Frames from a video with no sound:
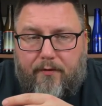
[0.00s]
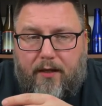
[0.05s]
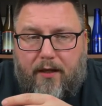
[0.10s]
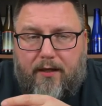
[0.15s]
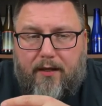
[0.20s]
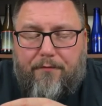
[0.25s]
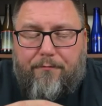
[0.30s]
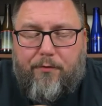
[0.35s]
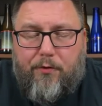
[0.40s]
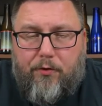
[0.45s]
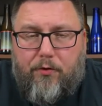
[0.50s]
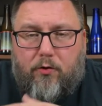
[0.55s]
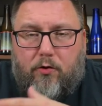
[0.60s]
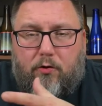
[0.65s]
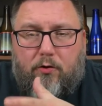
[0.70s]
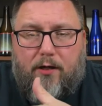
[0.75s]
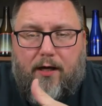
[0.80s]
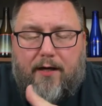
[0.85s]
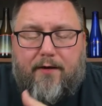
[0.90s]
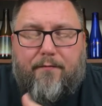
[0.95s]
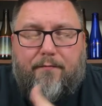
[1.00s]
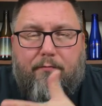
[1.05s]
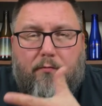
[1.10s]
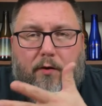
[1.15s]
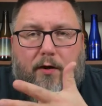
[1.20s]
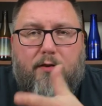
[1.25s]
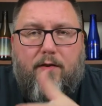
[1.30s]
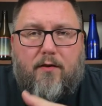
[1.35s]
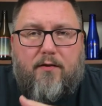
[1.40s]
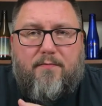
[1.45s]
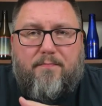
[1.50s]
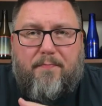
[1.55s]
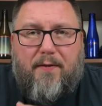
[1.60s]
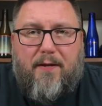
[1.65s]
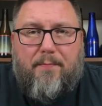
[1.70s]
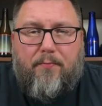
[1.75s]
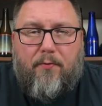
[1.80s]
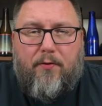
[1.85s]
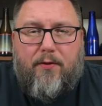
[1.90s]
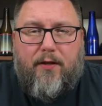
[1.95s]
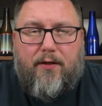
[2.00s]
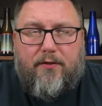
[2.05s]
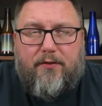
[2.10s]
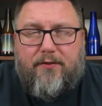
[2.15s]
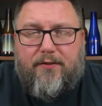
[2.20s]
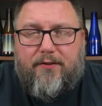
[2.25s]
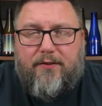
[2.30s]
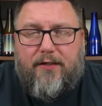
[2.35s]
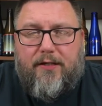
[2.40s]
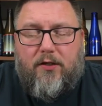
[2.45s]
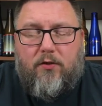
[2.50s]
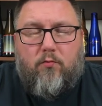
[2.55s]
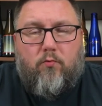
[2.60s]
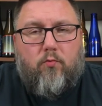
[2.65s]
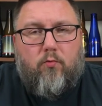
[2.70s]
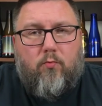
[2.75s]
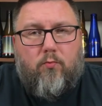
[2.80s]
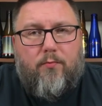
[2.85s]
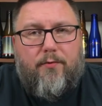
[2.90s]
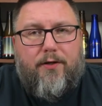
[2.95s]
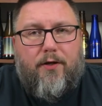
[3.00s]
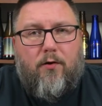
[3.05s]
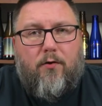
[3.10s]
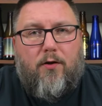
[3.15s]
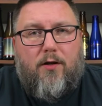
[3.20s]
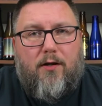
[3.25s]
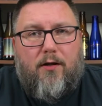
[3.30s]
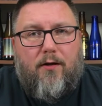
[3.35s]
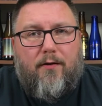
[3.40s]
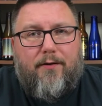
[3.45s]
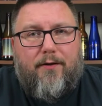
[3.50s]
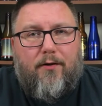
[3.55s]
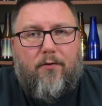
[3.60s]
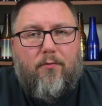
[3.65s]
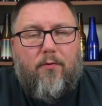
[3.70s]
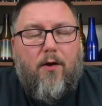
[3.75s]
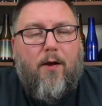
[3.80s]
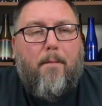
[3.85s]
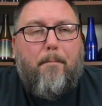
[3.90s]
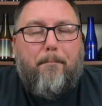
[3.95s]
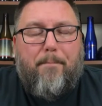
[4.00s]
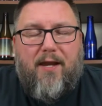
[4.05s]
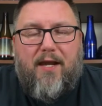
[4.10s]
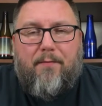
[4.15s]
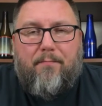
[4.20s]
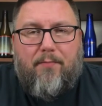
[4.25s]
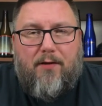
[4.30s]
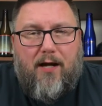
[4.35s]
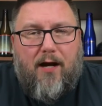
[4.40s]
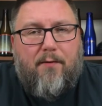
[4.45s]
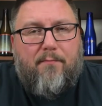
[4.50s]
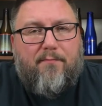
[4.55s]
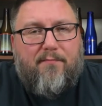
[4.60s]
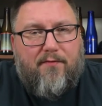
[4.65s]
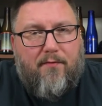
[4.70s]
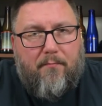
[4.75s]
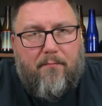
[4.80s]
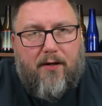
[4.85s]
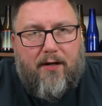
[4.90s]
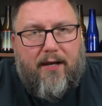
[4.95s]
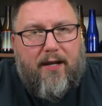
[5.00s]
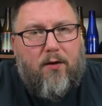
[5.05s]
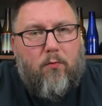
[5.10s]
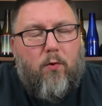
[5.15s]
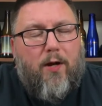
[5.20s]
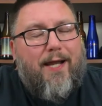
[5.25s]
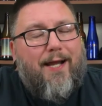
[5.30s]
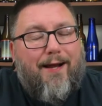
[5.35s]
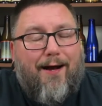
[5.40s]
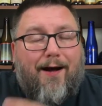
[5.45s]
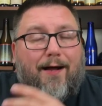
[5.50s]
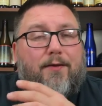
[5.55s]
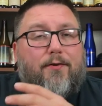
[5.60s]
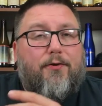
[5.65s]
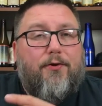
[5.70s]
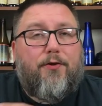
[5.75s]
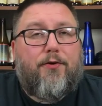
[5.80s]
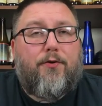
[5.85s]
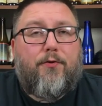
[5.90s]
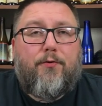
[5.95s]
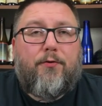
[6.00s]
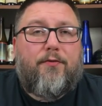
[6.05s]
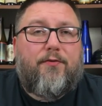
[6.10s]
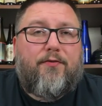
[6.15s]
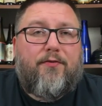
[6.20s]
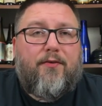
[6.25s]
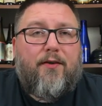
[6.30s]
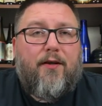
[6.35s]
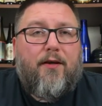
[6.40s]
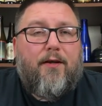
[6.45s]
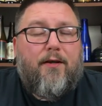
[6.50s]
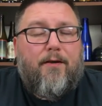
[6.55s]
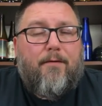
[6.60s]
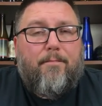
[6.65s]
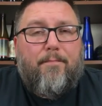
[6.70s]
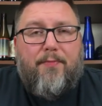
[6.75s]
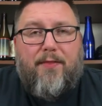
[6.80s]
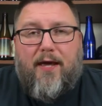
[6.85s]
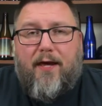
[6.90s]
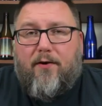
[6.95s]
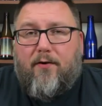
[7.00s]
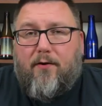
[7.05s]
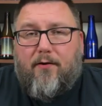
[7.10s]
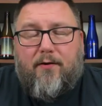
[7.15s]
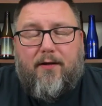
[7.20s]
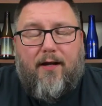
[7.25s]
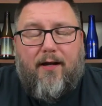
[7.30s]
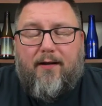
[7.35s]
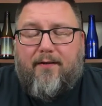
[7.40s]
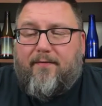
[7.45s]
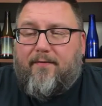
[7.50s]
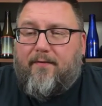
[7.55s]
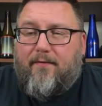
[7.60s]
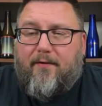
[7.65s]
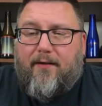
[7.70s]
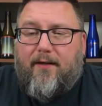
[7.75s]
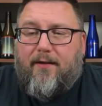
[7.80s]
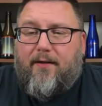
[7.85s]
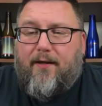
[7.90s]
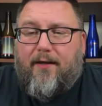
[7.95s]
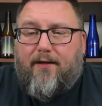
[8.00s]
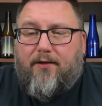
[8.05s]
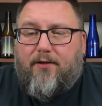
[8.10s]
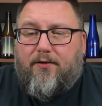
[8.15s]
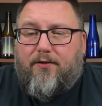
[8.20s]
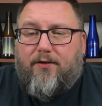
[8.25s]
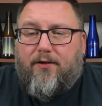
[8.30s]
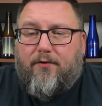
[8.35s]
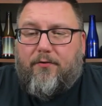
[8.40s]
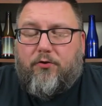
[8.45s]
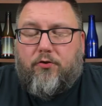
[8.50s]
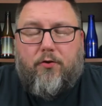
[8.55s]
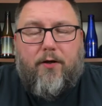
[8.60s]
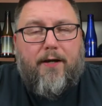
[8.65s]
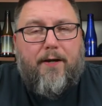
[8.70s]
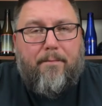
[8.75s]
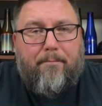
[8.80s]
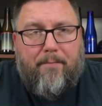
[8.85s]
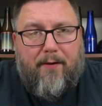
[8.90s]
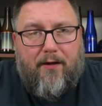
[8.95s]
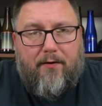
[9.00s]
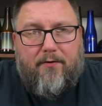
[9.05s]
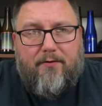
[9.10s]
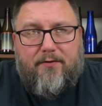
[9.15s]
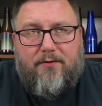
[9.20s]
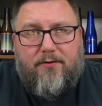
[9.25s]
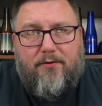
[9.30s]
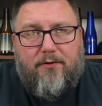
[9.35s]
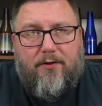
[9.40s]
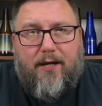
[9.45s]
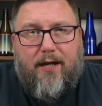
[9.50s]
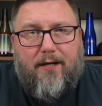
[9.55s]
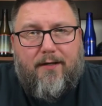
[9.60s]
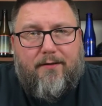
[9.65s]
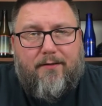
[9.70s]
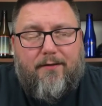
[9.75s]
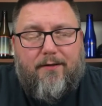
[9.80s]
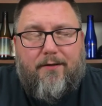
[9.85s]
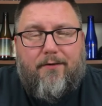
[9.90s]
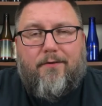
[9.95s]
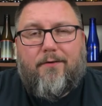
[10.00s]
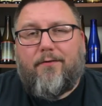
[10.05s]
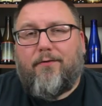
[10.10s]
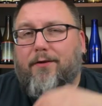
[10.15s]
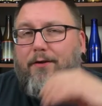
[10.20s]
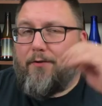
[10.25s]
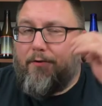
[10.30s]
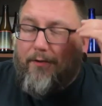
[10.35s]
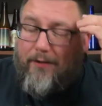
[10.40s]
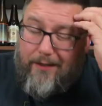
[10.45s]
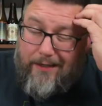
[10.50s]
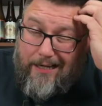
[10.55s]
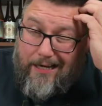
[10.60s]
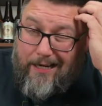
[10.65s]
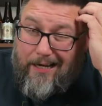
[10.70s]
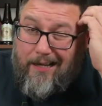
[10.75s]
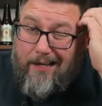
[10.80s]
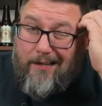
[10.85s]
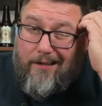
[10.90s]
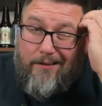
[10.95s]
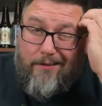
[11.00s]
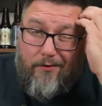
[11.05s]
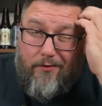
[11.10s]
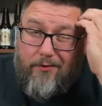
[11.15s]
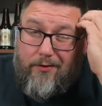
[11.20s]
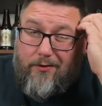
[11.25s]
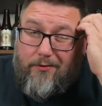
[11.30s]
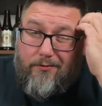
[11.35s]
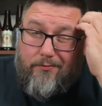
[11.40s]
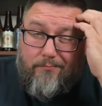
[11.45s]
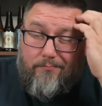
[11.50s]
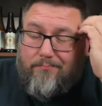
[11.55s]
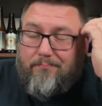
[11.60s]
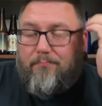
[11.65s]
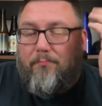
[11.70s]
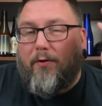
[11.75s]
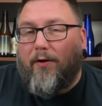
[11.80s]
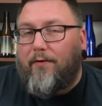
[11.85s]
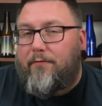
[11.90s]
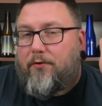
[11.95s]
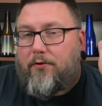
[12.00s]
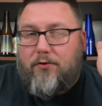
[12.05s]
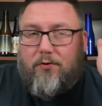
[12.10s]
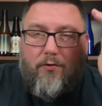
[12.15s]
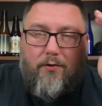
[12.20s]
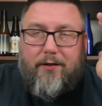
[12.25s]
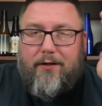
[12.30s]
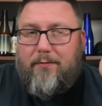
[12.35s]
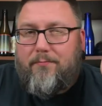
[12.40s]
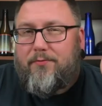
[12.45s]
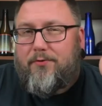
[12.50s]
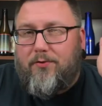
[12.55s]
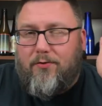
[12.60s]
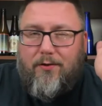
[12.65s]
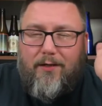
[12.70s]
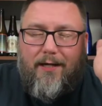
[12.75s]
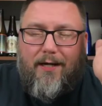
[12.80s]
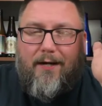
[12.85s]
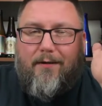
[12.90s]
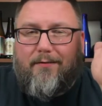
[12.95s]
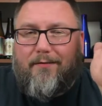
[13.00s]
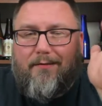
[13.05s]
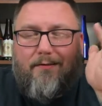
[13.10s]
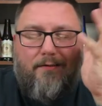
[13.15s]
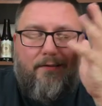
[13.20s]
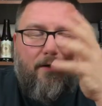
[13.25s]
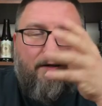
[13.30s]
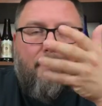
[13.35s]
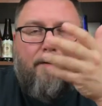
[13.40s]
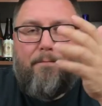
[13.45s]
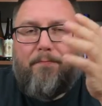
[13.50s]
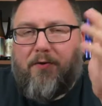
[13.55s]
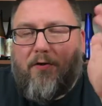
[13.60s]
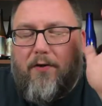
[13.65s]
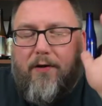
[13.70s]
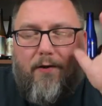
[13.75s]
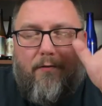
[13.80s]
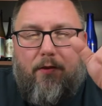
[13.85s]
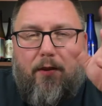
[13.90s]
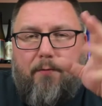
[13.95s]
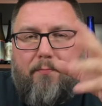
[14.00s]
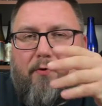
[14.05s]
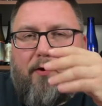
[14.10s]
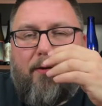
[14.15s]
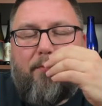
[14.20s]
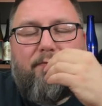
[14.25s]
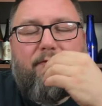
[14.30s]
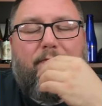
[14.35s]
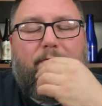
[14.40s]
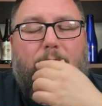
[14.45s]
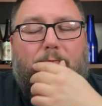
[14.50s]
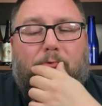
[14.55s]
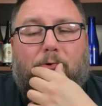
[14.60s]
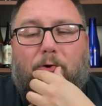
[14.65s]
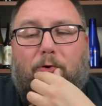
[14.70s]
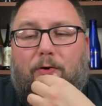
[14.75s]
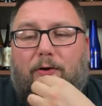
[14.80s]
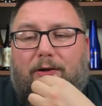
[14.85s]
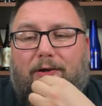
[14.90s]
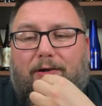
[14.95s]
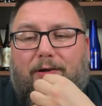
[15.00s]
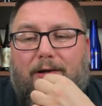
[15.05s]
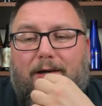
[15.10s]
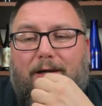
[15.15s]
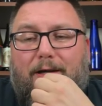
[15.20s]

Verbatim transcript: if you're kind of one of those people those you know you know kind of, you know big come from money white collar dudes that are constantly like you know trading beers and you're getting you know your any you know your whatever trilliums tree houses your equilibriums of the world and